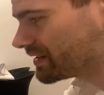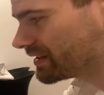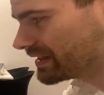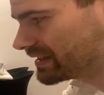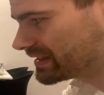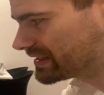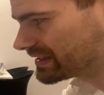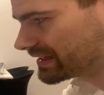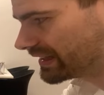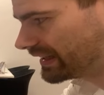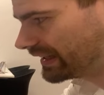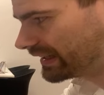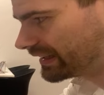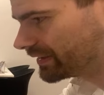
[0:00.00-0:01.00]
it's
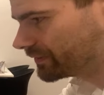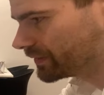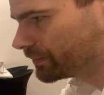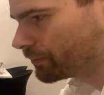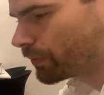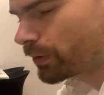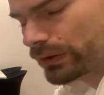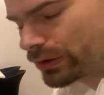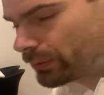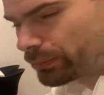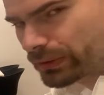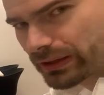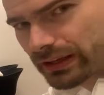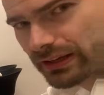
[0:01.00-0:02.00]
like even more
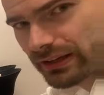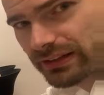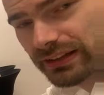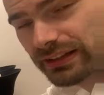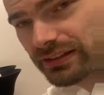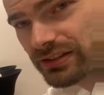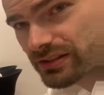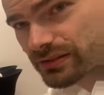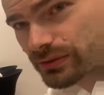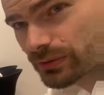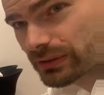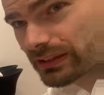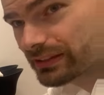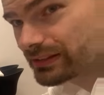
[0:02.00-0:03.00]
complicated than just
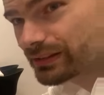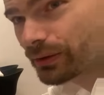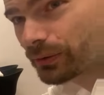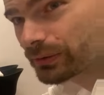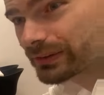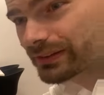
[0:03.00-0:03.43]
doing it the old